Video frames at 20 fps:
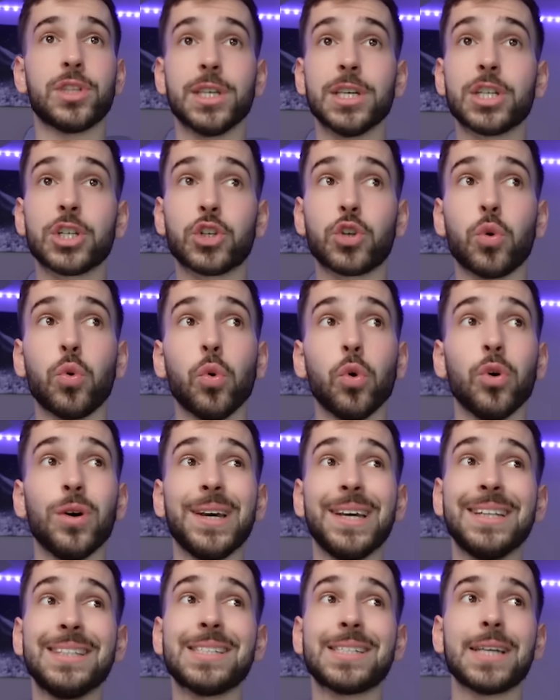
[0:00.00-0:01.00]
this tool
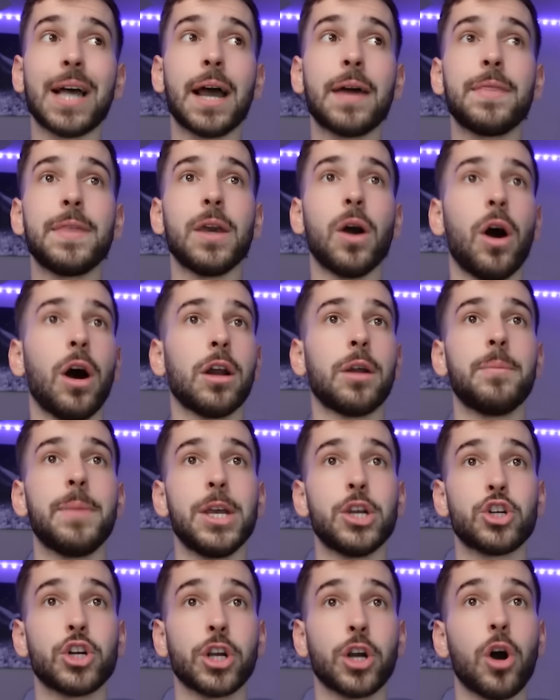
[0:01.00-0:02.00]
inside the
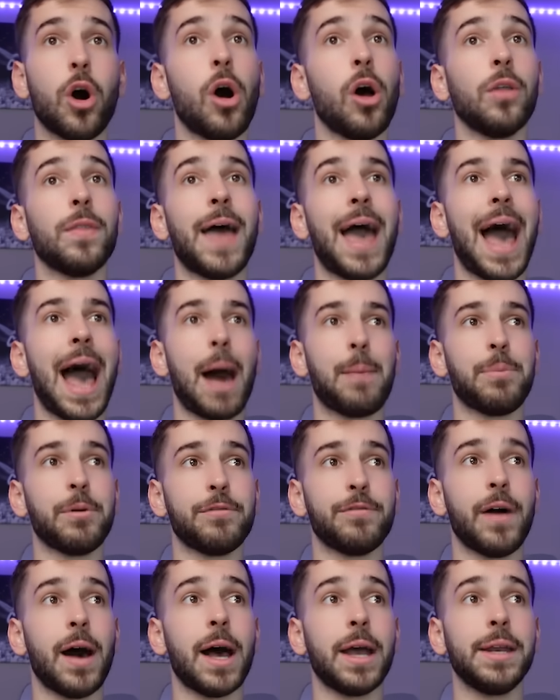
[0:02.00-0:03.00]
automation called
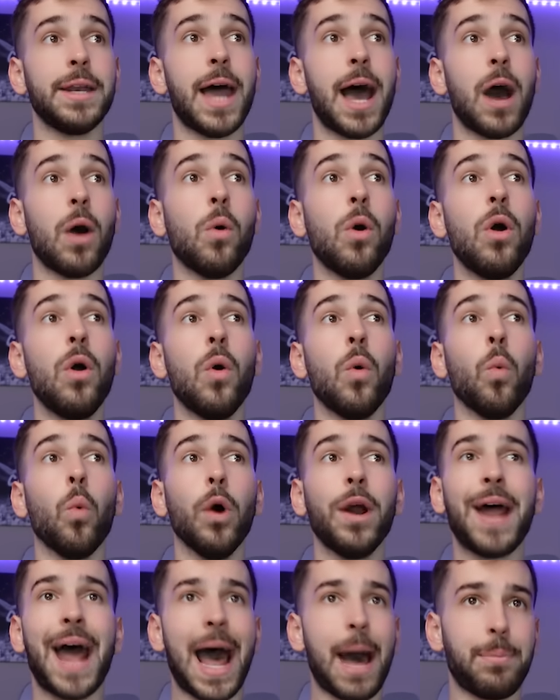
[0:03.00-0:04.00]
Apify. Now,
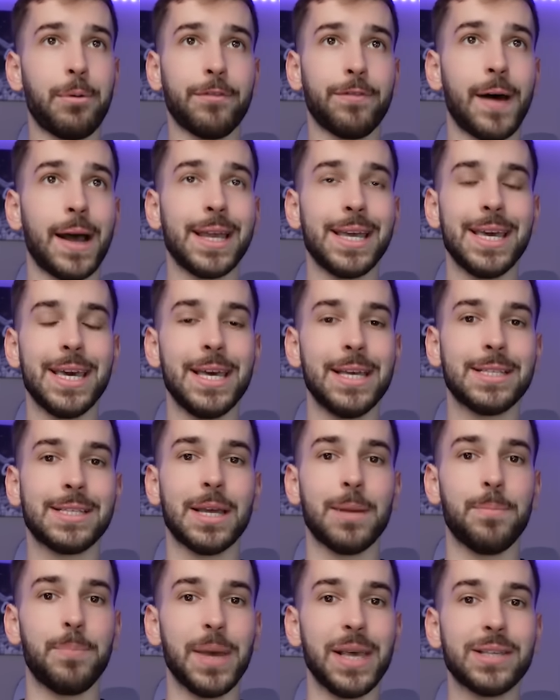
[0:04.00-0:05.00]
what Apify is,
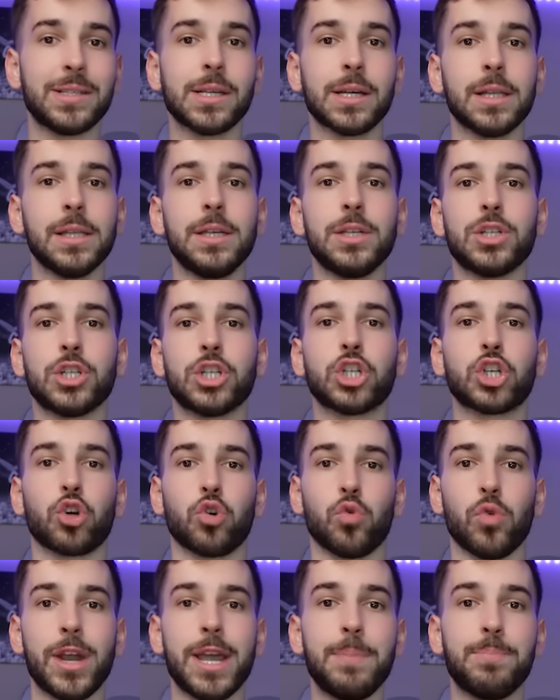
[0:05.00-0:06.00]
it basically
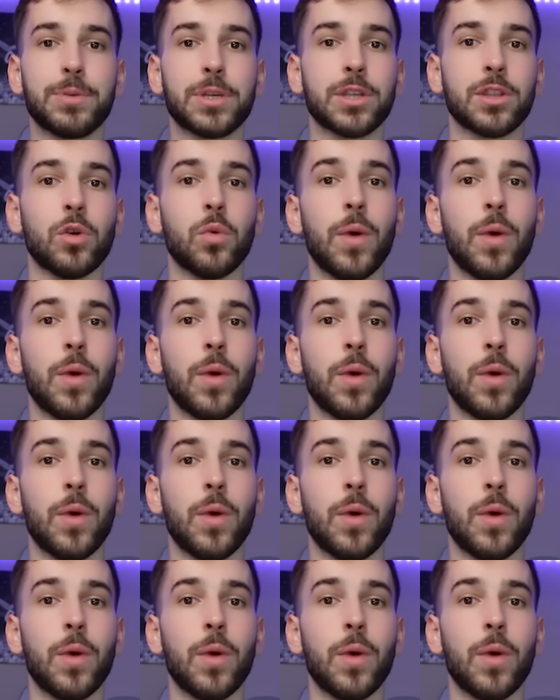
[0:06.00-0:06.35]
scrapes the